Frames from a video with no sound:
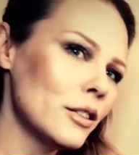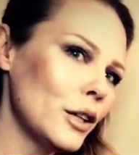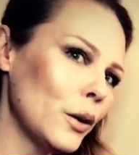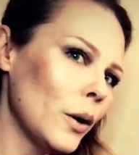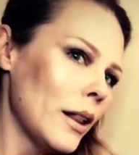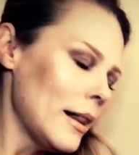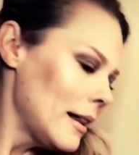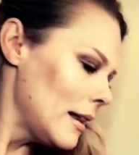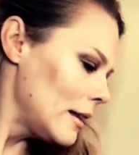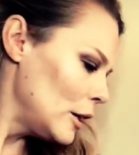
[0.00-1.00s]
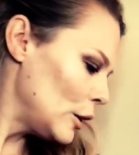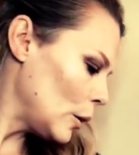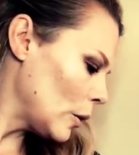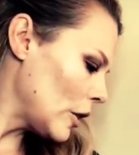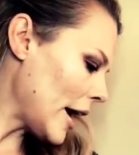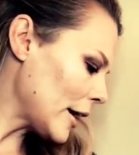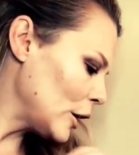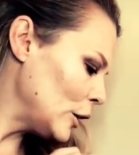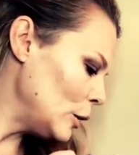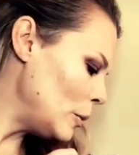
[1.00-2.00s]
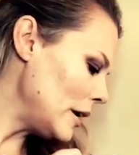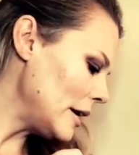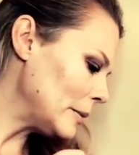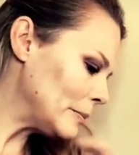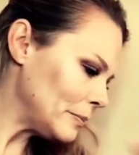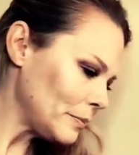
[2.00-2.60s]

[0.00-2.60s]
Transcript: So, you know, that could be